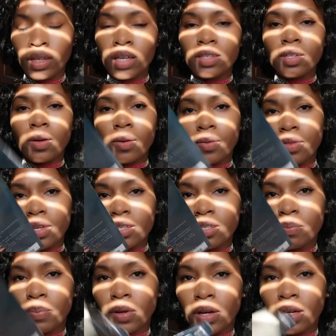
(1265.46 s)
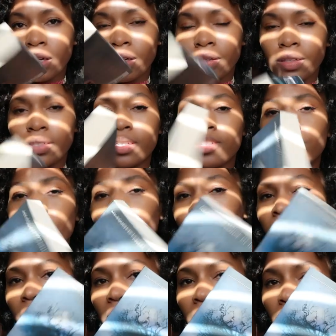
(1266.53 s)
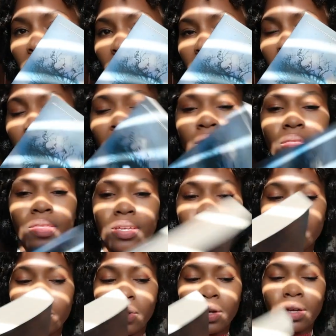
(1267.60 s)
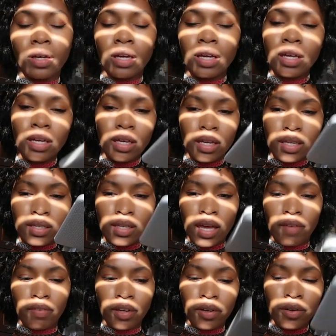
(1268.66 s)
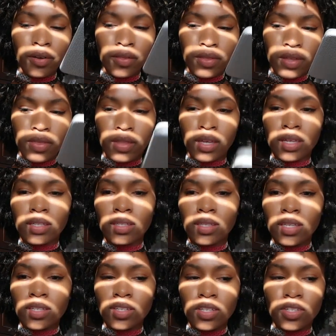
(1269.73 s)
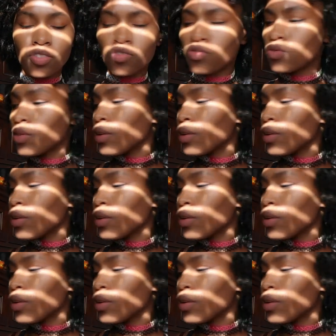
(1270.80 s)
So this book, this is Shatter Me, by the way. This book is heavier than this. This is,